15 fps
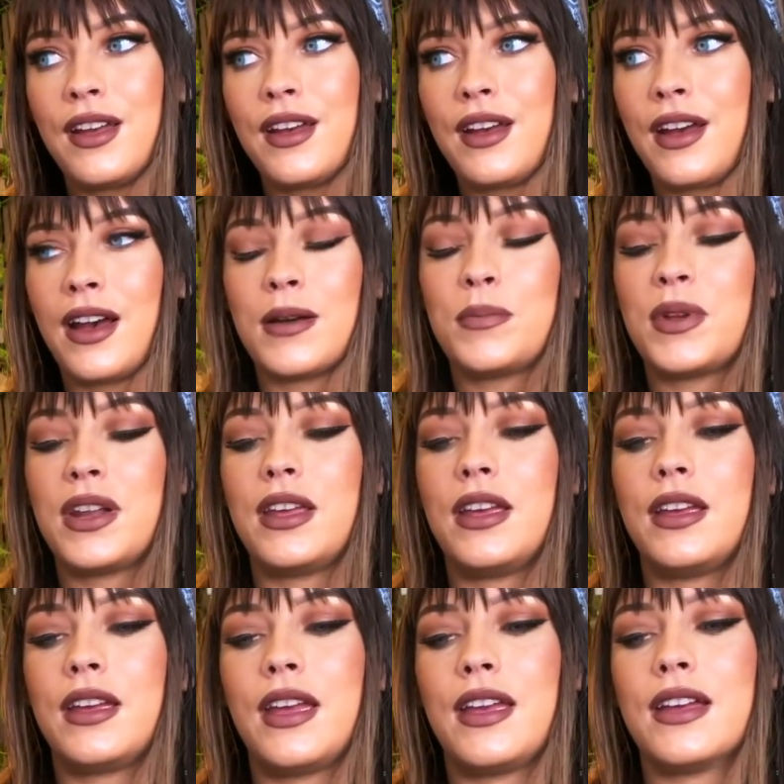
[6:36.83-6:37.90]

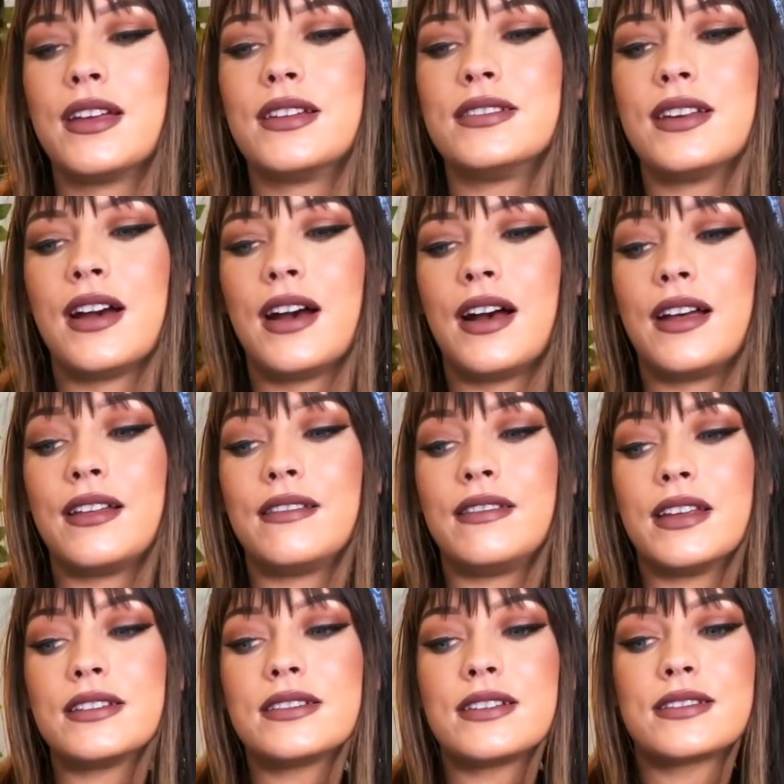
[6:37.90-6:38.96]
happening. And uh,
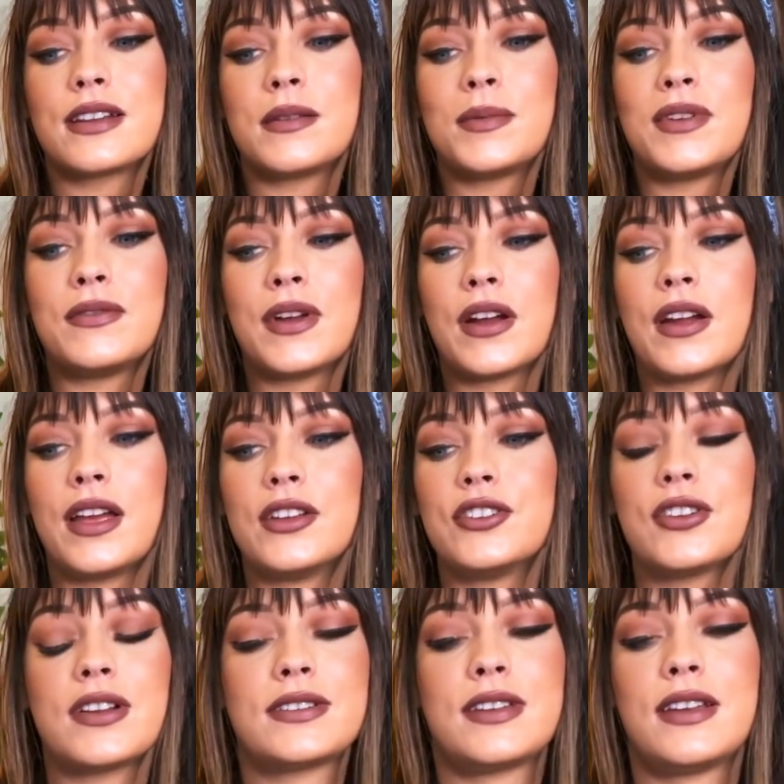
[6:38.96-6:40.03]
this is going to be very
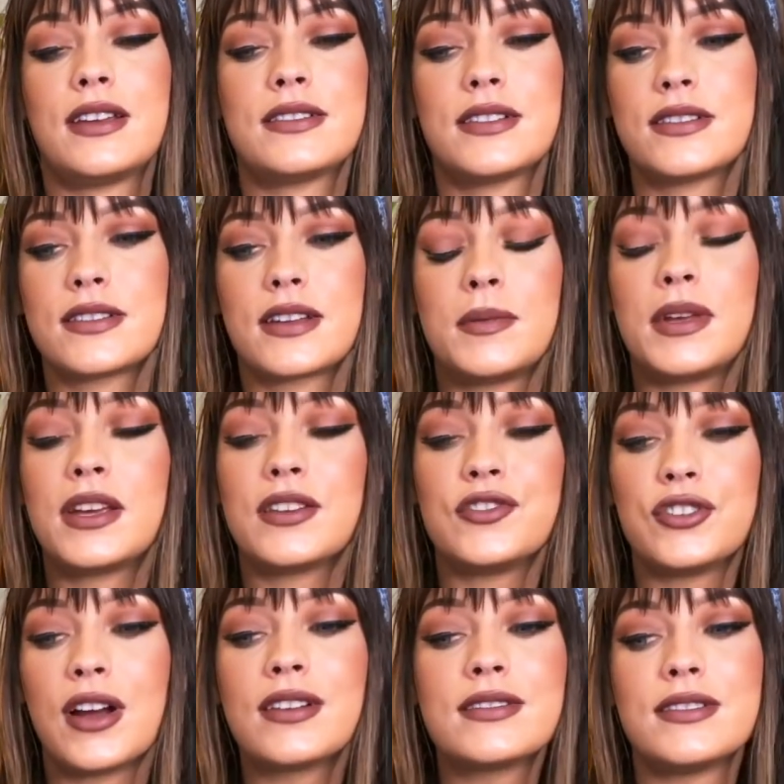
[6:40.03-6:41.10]
interesting because it's going to be
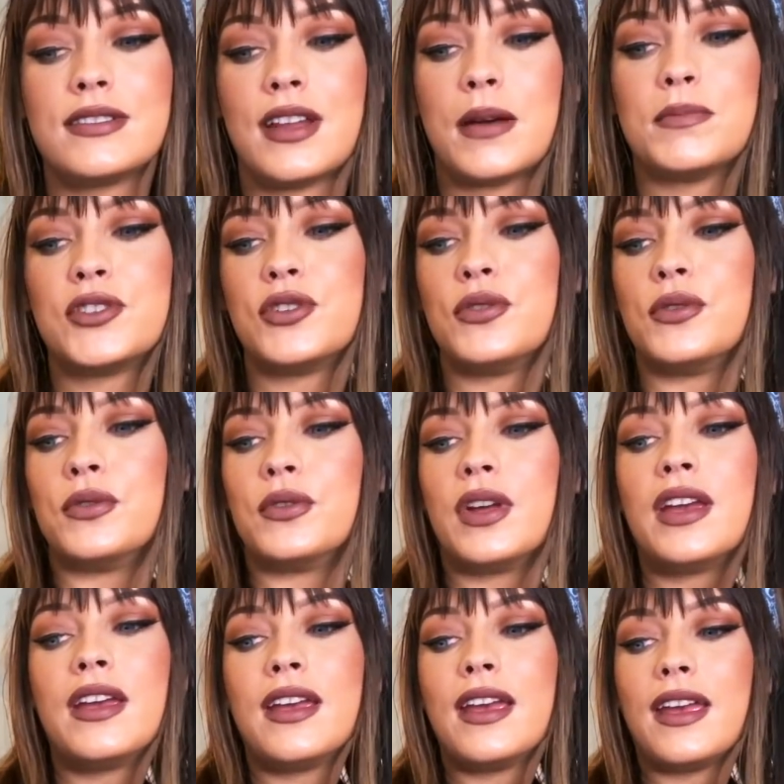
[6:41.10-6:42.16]
conjunct Neptune
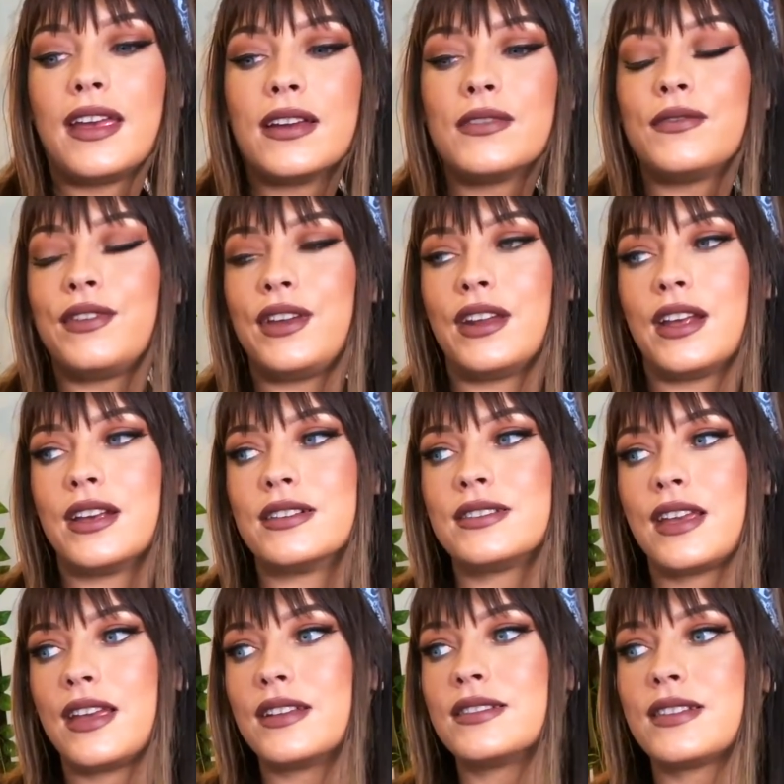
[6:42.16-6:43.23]
and
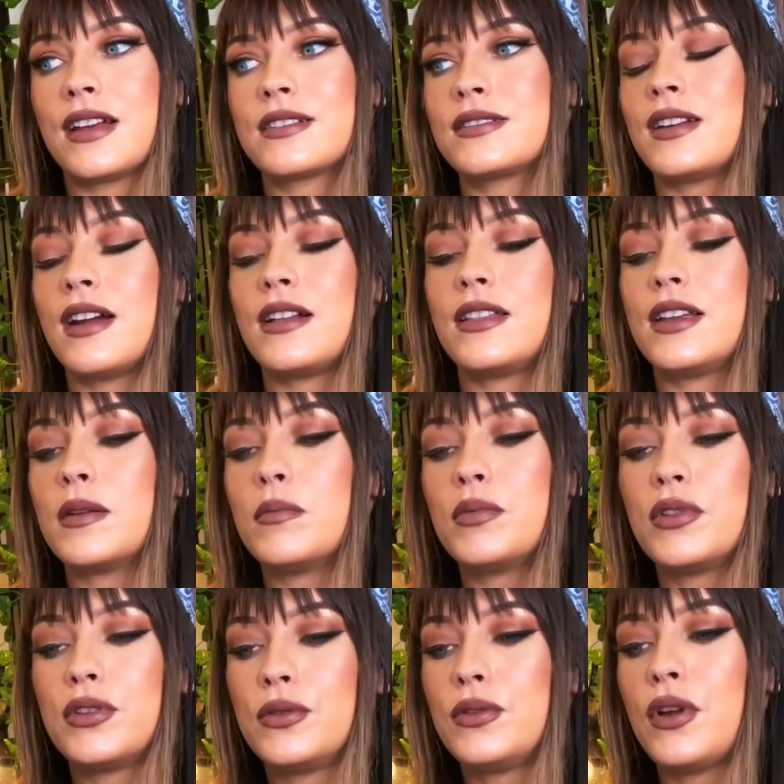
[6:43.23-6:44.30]
Venus and sextiling
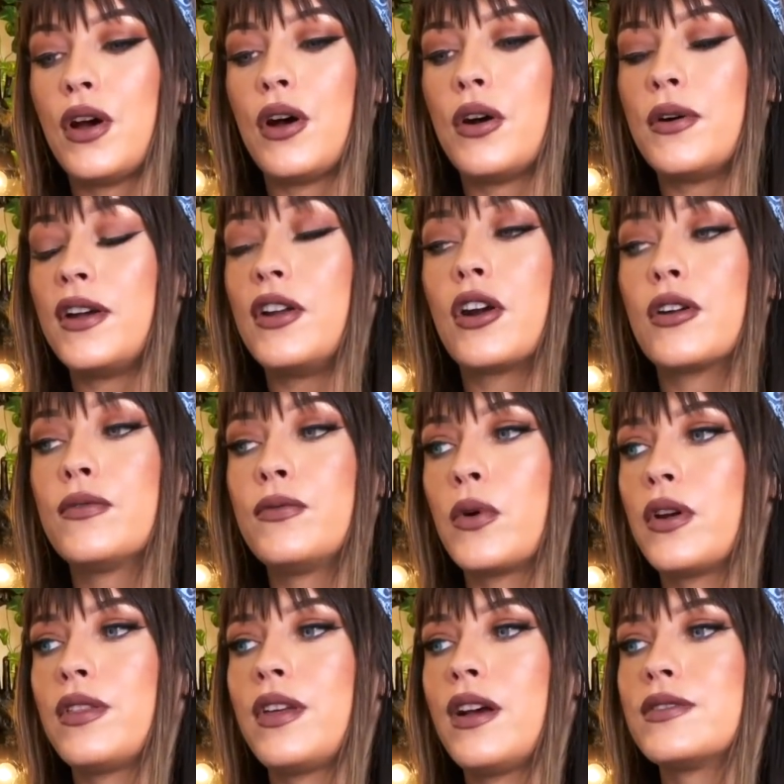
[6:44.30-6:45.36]
Pluto in our
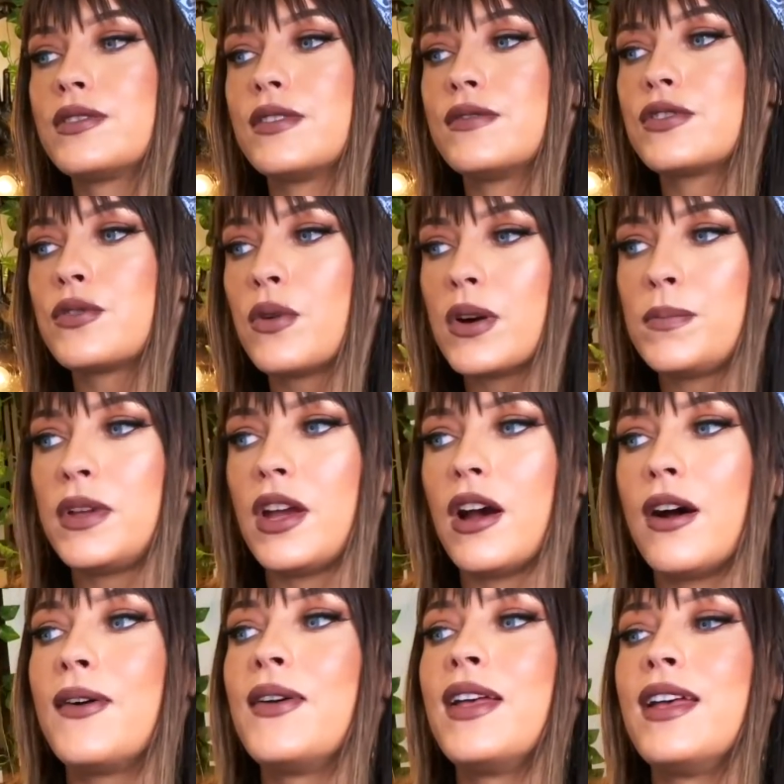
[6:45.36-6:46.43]
fourth house of
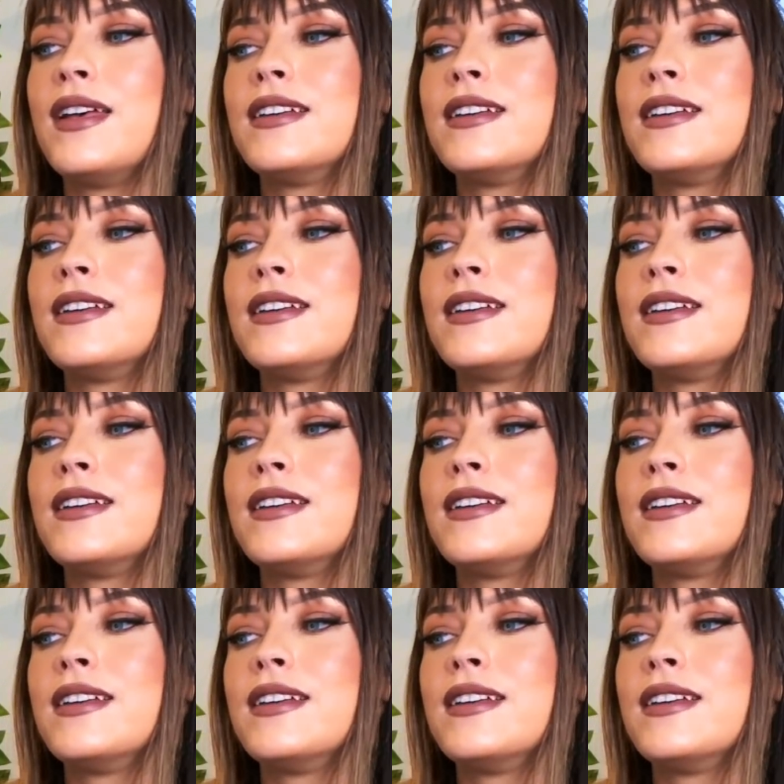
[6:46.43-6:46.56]
Scorpio.